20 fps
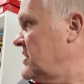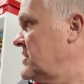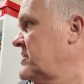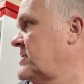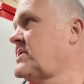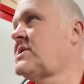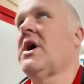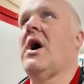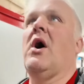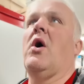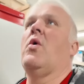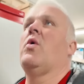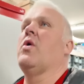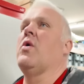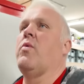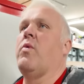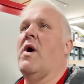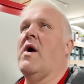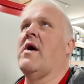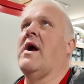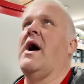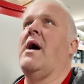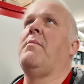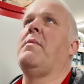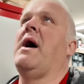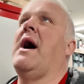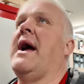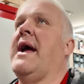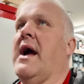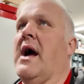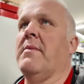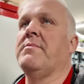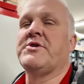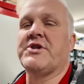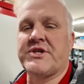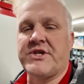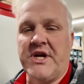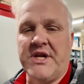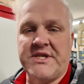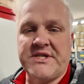So where am I? I'm
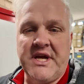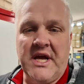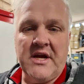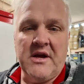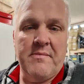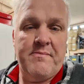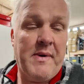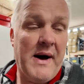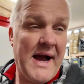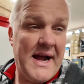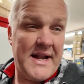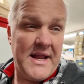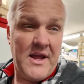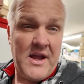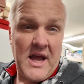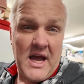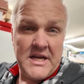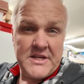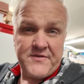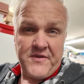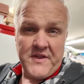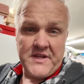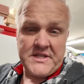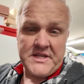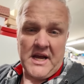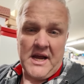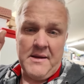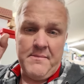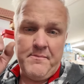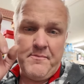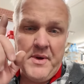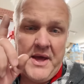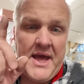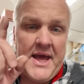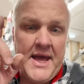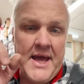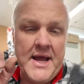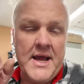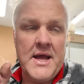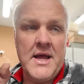just going to say goodbye to you guys for the time
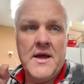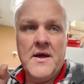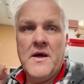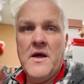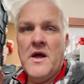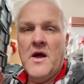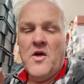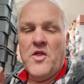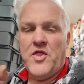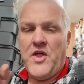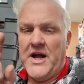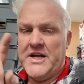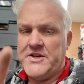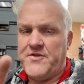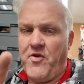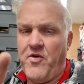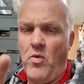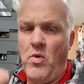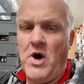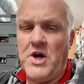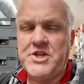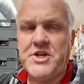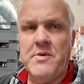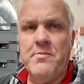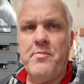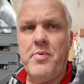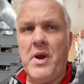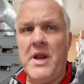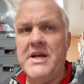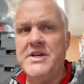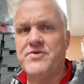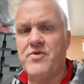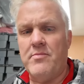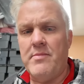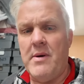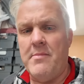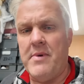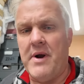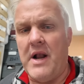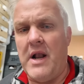being. Thanks for watching. Please
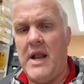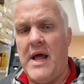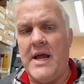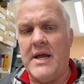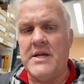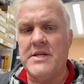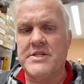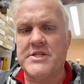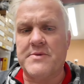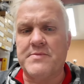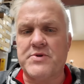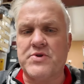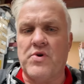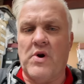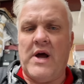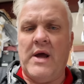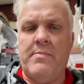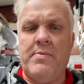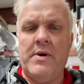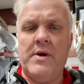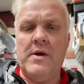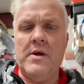remember to like and subscribe.